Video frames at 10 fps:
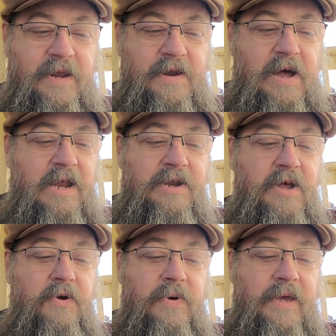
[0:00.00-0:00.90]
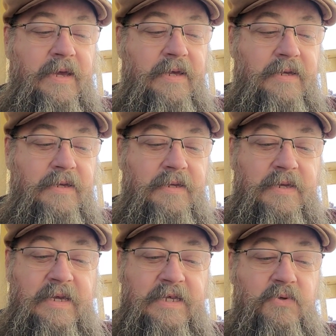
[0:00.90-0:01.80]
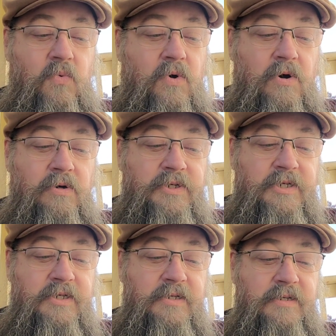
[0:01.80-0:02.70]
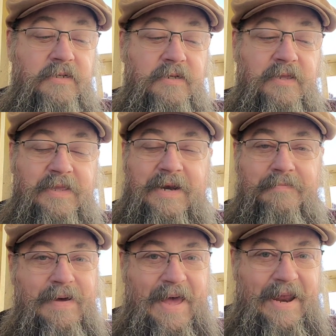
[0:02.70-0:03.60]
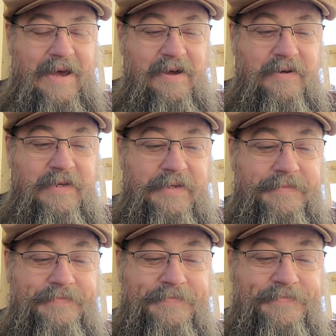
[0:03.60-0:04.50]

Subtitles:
Not knowing is worse than a bad outcome.